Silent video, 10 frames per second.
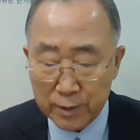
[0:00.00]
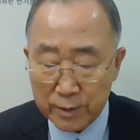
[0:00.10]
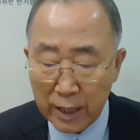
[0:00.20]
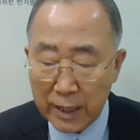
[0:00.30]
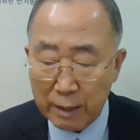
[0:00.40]

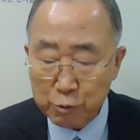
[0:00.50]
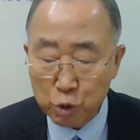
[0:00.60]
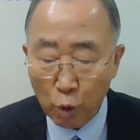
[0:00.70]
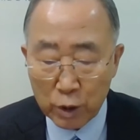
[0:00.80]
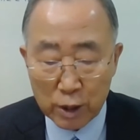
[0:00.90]
They have
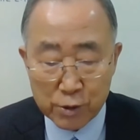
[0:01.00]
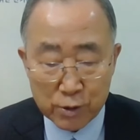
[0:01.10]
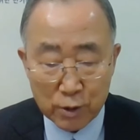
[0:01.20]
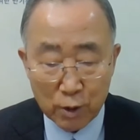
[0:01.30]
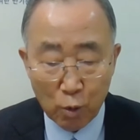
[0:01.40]
shown
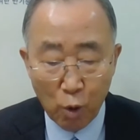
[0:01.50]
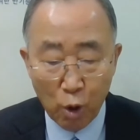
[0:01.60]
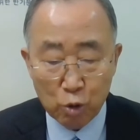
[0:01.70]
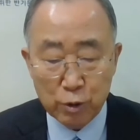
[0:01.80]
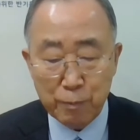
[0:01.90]
us
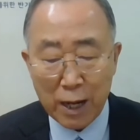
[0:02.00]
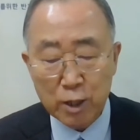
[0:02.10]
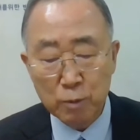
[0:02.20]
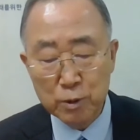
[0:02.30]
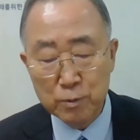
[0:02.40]
all
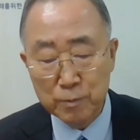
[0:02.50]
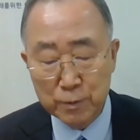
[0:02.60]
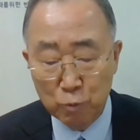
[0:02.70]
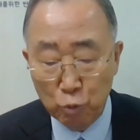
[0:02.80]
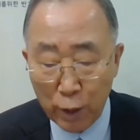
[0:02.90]
remarkable
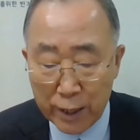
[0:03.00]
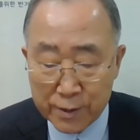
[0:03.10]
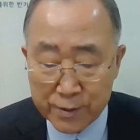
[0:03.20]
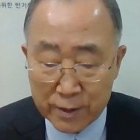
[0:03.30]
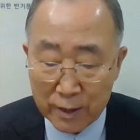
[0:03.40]

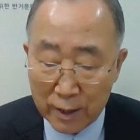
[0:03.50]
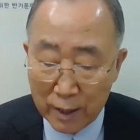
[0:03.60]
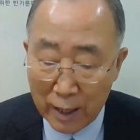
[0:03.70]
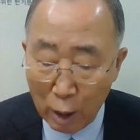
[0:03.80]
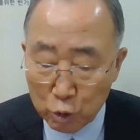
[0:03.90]
ways
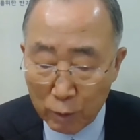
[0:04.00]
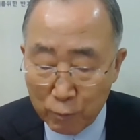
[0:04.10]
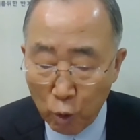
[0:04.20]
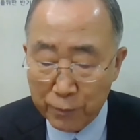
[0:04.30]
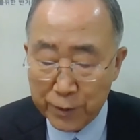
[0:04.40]
out
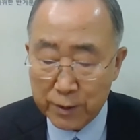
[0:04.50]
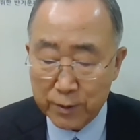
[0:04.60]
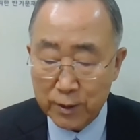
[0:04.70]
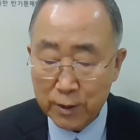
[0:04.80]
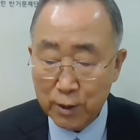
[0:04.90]
of COVID
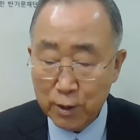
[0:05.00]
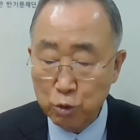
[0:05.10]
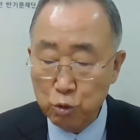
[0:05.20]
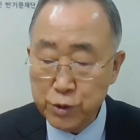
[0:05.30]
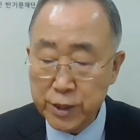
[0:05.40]

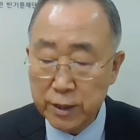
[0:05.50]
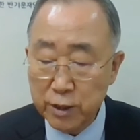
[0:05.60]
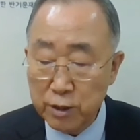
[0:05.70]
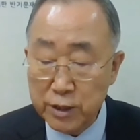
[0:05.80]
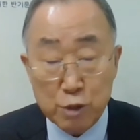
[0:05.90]
using
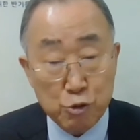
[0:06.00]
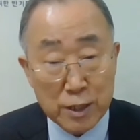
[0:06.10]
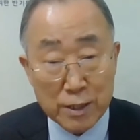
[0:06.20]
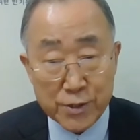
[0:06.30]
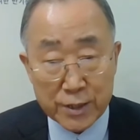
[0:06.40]
their
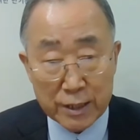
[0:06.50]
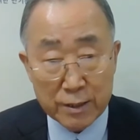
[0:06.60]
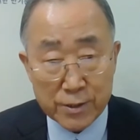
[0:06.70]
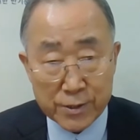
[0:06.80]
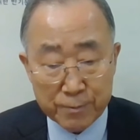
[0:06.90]
digital
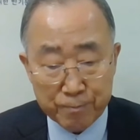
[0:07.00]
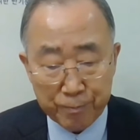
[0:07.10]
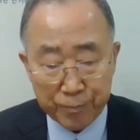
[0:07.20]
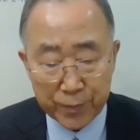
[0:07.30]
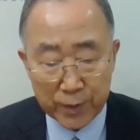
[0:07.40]
skills,
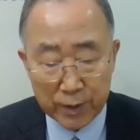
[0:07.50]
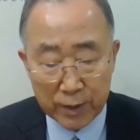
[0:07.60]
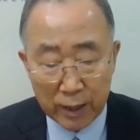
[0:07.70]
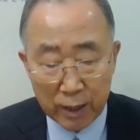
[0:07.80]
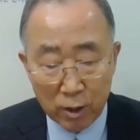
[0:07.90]

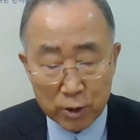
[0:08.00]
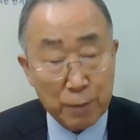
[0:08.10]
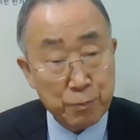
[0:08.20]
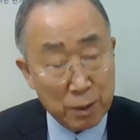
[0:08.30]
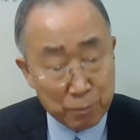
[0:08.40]

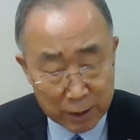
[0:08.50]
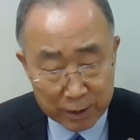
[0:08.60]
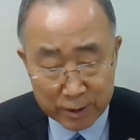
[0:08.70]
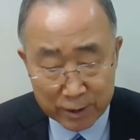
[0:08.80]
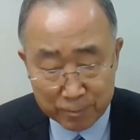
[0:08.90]

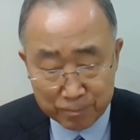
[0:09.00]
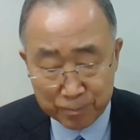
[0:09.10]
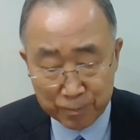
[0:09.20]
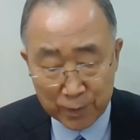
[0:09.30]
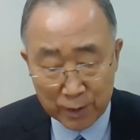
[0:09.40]
adaptability,
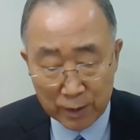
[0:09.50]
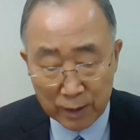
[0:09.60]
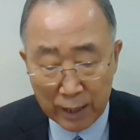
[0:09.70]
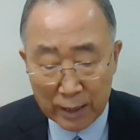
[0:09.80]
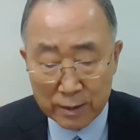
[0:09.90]

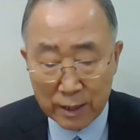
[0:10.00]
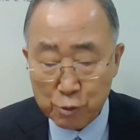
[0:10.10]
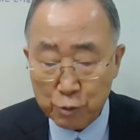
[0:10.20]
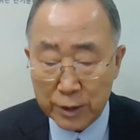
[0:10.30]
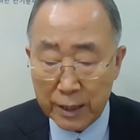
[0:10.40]
and
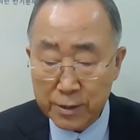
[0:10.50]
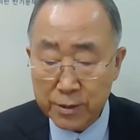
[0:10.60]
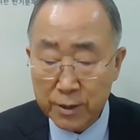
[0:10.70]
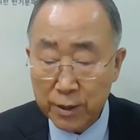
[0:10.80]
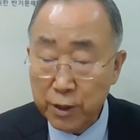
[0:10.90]
as well
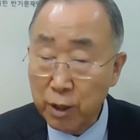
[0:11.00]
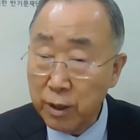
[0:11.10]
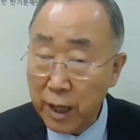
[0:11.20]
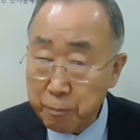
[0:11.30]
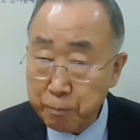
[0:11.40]
as
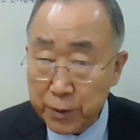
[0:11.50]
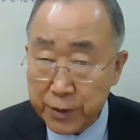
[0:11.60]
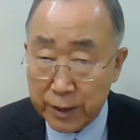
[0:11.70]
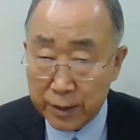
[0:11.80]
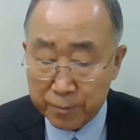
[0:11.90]
their empathy.